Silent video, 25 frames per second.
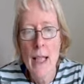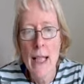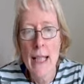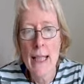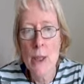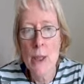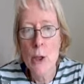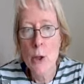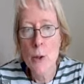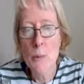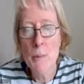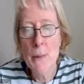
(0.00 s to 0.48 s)

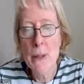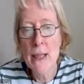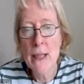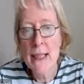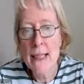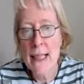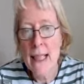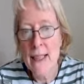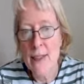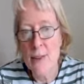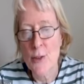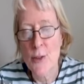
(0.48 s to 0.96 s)
It could be a
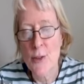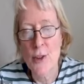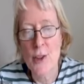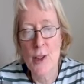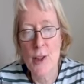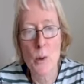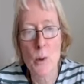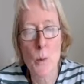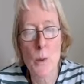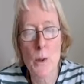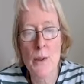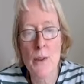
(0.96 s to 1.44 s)
gate
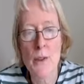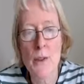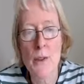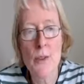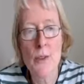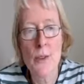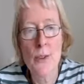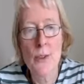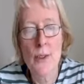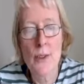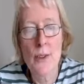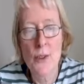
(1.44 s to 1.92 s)

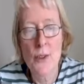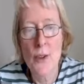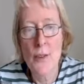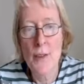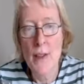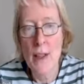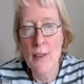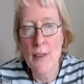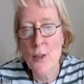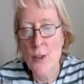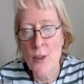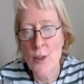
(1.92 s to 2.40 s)
sequence. So
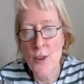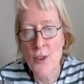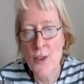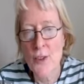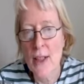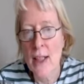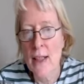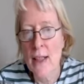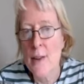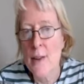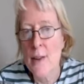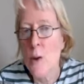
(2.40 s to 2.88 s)
that's the
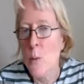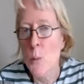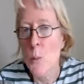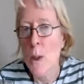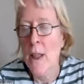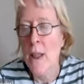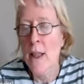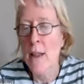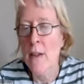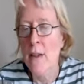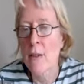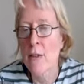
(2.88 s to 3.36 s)
standard
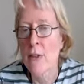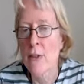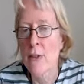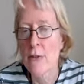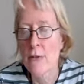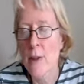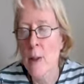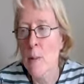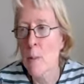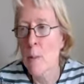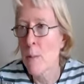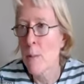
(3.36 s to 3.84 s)
way of,
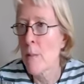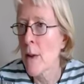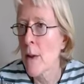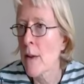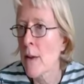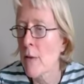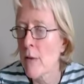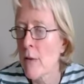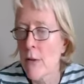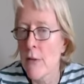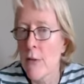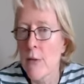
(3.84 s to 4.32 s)
rep,
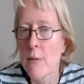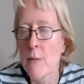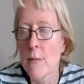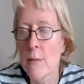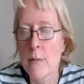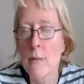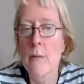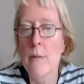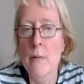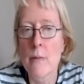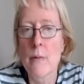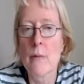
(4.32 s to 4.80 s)
of
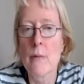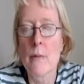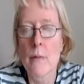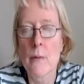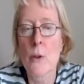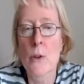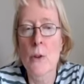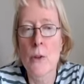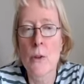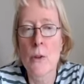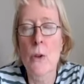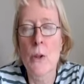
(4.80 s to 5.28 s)

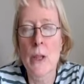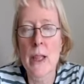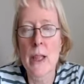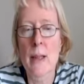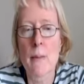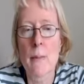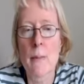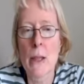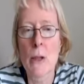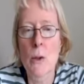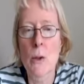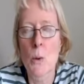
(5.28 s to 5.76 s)
talking
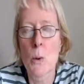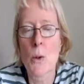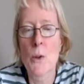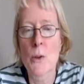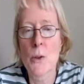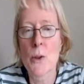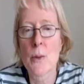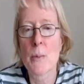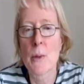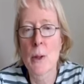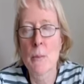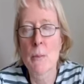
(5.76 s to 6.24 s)
about
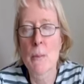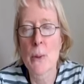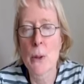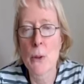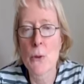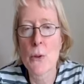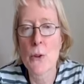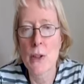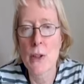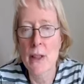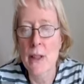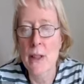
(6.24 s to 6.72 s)
quantum
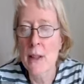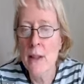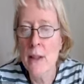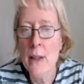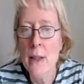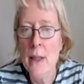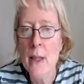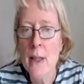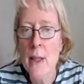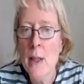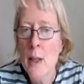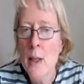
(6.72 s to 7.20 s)
computing.
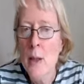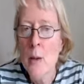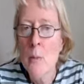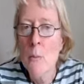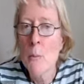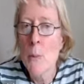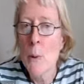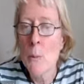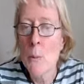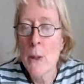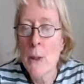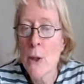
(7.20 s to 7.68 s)

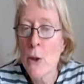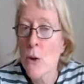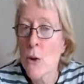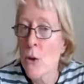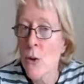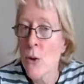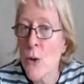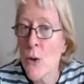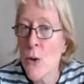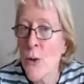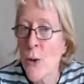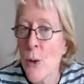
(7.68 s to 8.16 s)
But we could
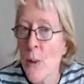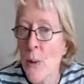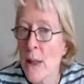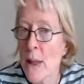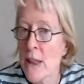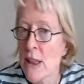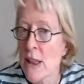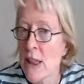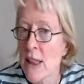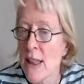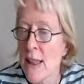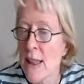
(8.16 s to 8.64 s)
also
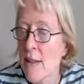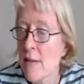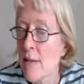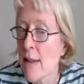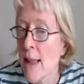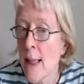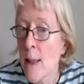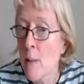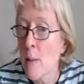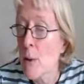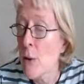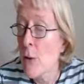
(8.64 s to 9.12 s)
engineer a
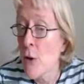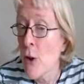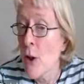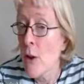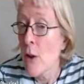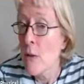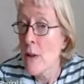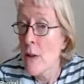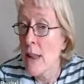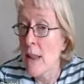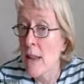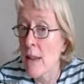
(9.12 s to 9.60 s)

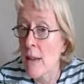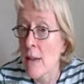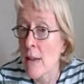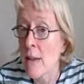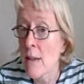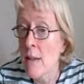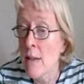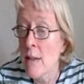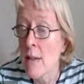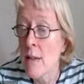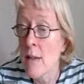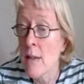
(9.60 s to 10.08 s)

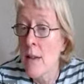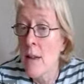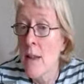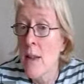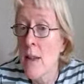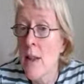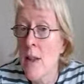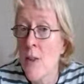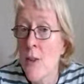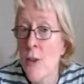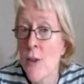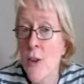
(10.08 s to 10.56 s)
Hamiltonian
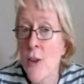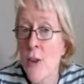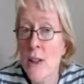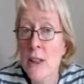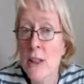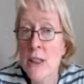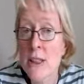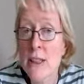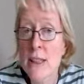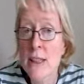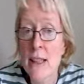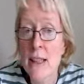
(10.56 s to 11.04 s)

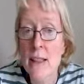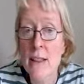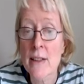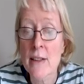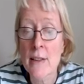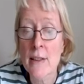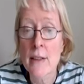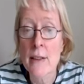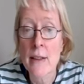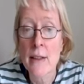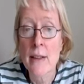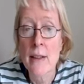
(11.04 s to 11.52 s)
such
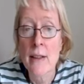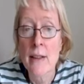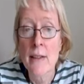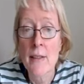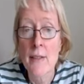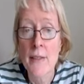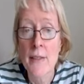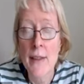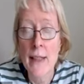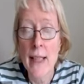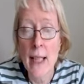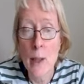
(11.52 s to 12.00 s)
that
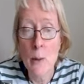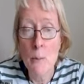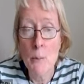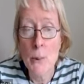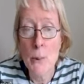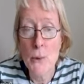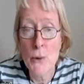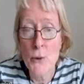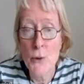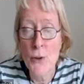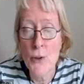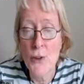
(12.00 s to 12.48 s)
the
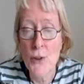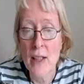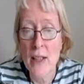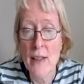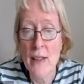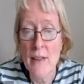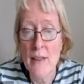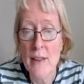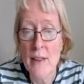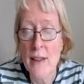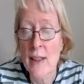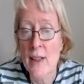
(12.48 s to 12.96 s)
output
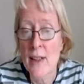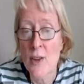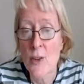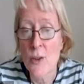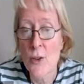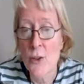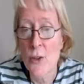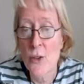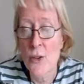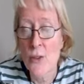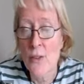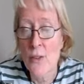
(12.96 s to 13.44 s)
state
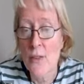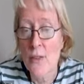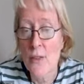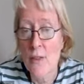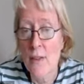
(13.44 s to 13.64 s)
is